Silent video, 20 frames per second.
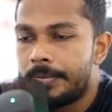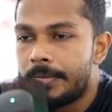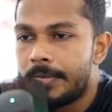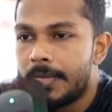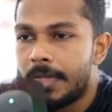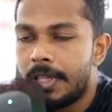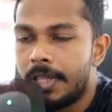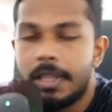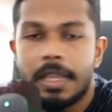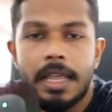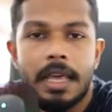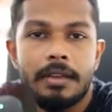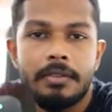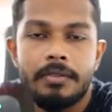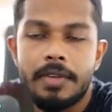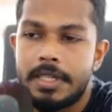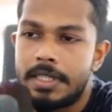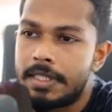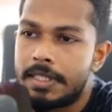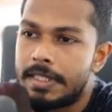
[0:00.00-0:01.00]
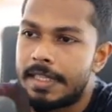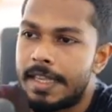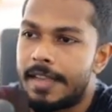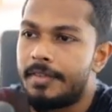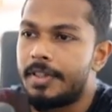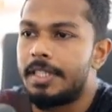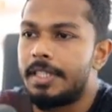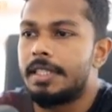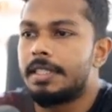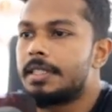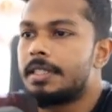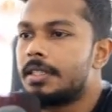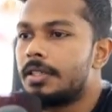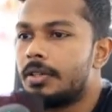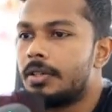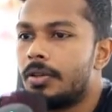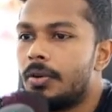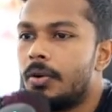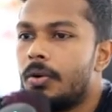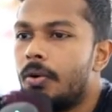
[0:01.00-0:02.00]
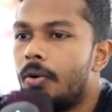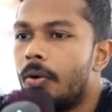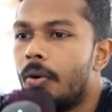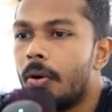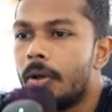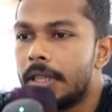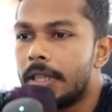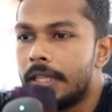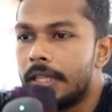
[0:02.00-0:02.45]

language saver does all the